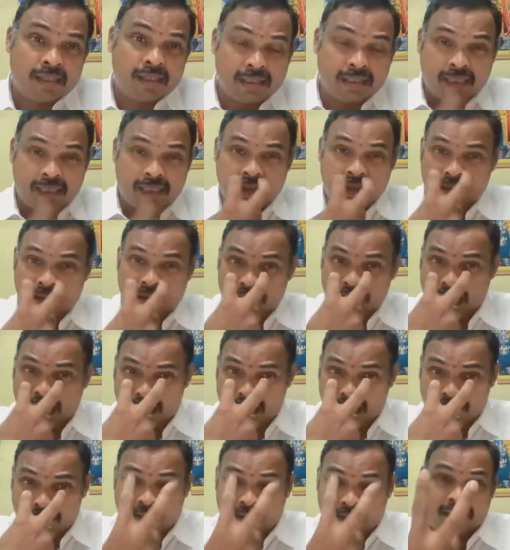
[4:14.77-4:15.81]

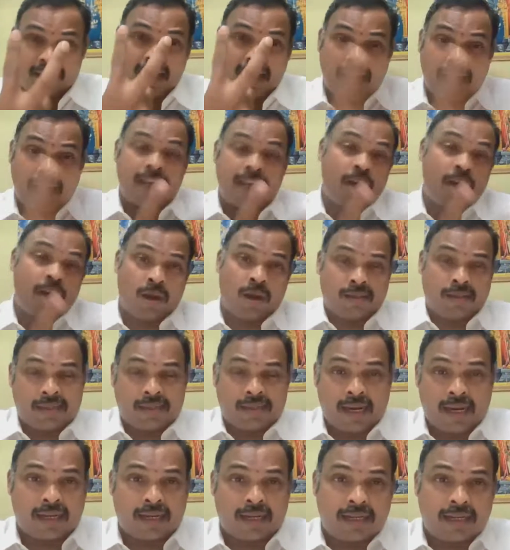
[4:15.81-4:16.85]
our eye
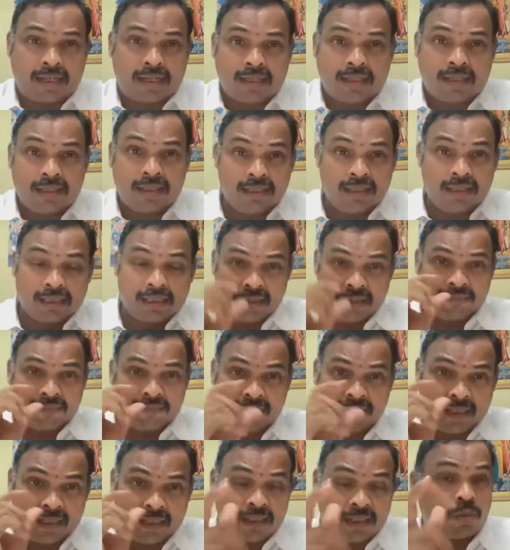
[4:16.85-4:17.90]
contact, the
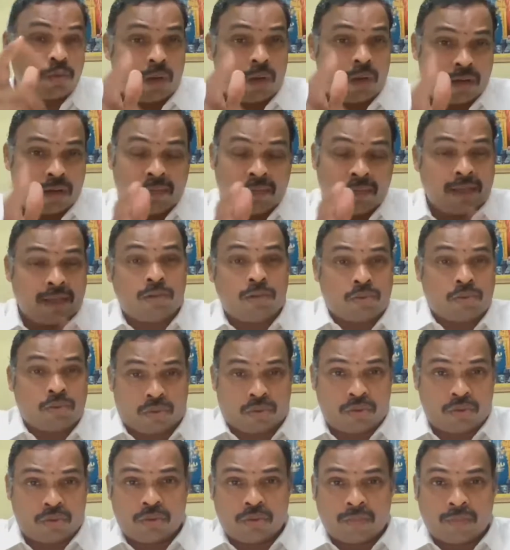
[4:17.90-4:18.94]
words what we
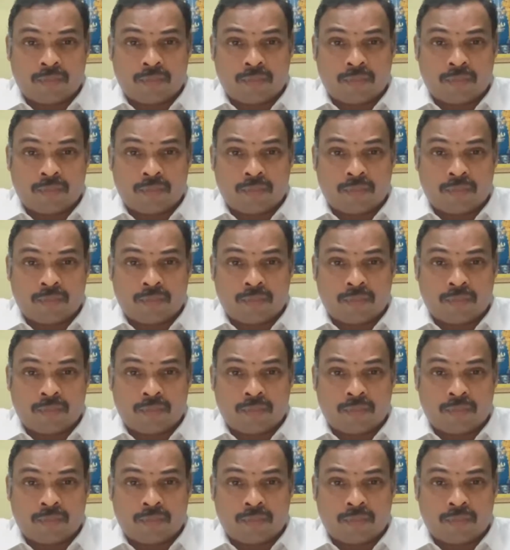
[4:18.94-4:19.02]
use.